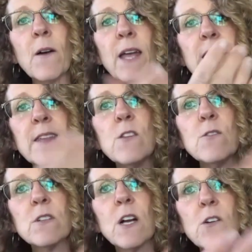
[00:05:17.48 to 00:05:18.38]

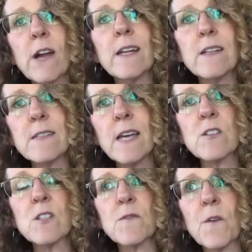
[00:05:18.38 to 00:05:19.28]
Okay, then you start creating
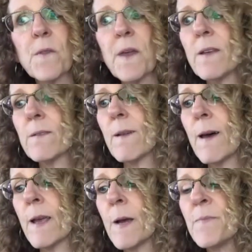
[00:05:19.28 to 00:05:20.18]
sections for
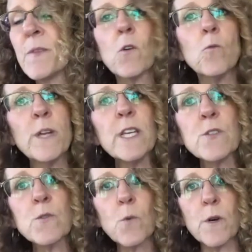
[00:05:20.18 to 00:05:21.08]
things like
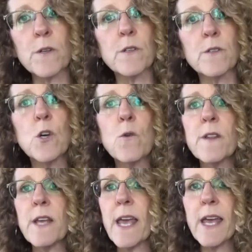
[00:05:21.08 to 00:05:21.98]
resources.
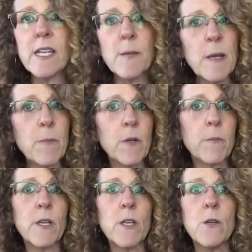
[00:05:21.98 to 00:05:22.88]
Who are the handy
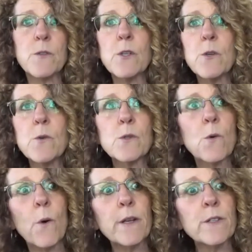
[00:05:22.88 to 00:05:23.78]
people I'm going to use?
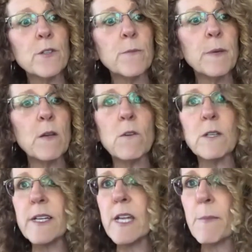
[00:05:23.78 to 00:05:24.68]
Who's going to
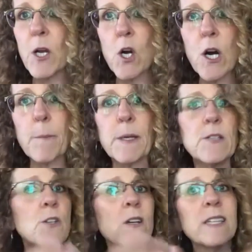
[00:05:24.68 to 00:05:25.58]
be cleaning my
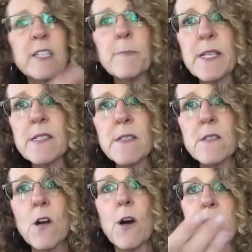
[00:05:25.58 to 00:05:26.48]
carpets? You collect
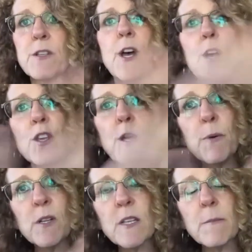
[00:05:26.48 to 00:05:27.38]
business cards.
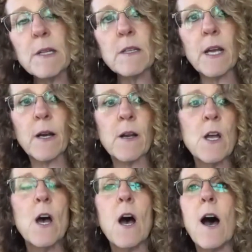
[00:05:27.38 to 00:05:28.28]
You put them in there.
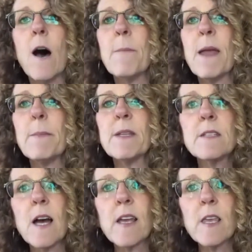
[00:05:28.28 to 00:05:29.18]
Maybe
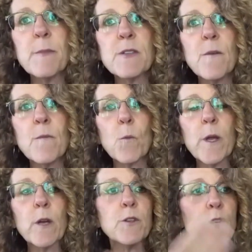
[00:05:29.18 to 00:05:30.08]
the documents from the
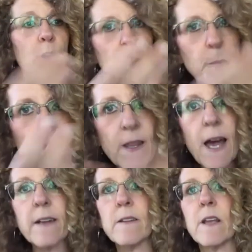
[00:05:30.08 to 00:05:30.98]
realtor. You put
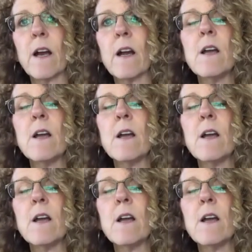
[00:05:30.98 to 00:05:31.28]
that in there.